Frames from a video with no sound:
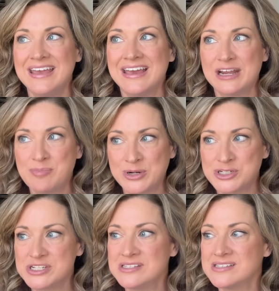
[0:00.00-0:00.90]
And I
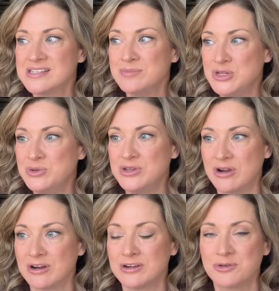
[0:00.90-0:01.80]
purchased some new
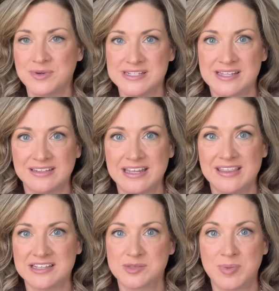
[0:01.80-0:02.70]
yarn recently
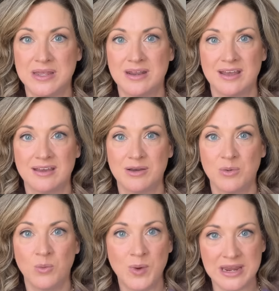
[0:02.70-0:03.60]
that's been
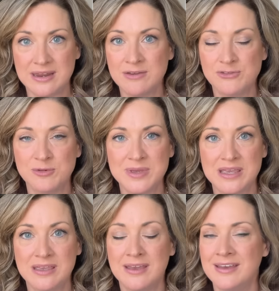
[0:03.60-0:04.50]
waiting for
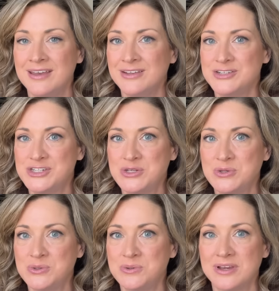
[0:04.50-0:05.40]
me
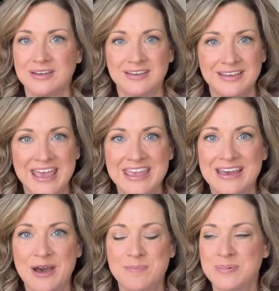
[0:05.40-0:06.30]
to cake
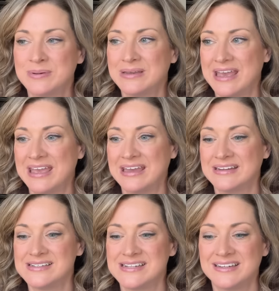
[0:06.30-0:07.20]
up
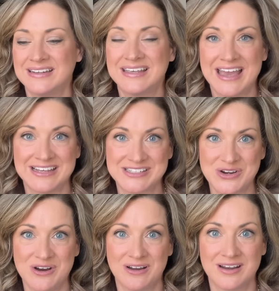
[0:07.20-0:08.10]
and cast
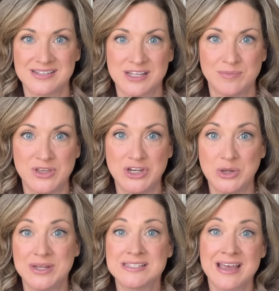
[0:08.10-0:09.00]
on something
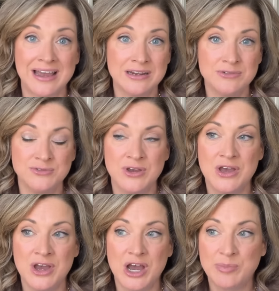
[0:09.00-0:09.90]
new. It's kind of
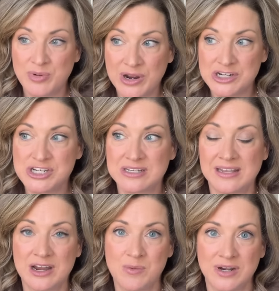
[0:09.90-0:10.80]
a project that
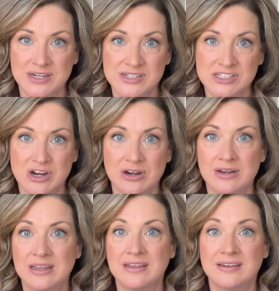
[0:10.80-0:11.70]
I wanted to
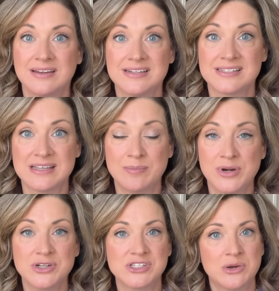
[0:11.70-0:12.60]
start in
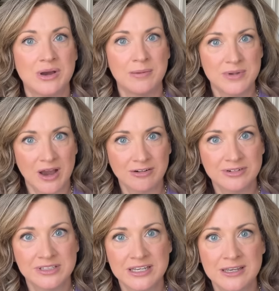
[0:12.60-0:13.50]
December, so I'm not
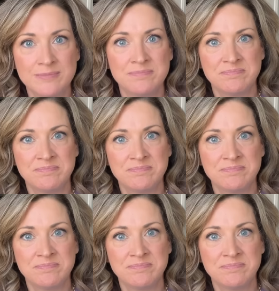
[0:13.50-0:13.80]
really